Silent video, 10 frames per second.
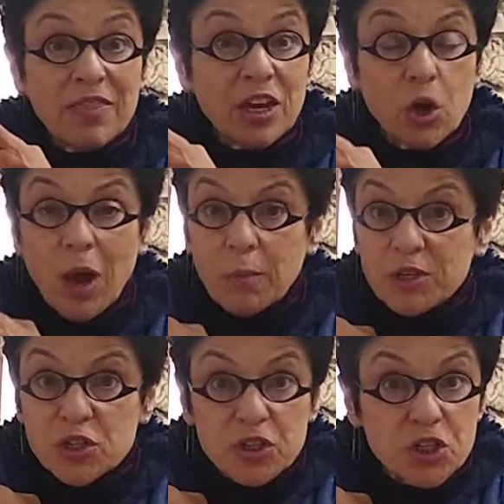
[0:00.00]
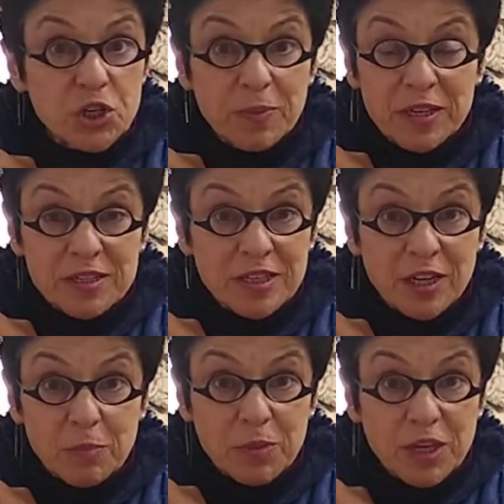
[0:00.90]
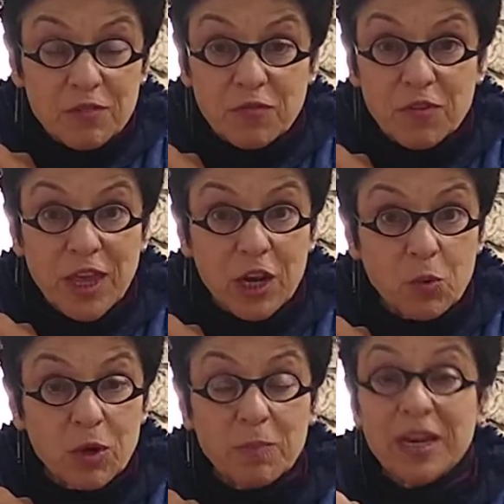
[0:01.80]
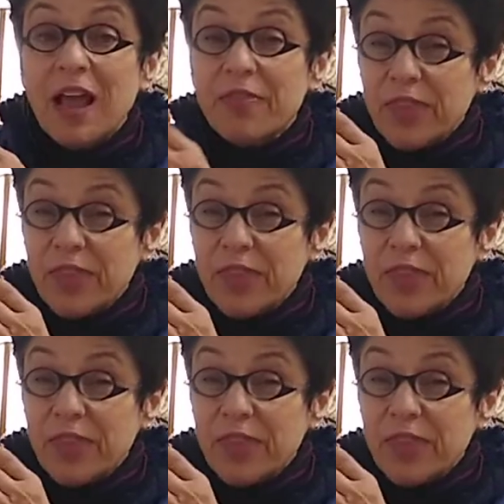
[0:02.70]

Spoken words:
They know how much the shipping is going to be for that equipment.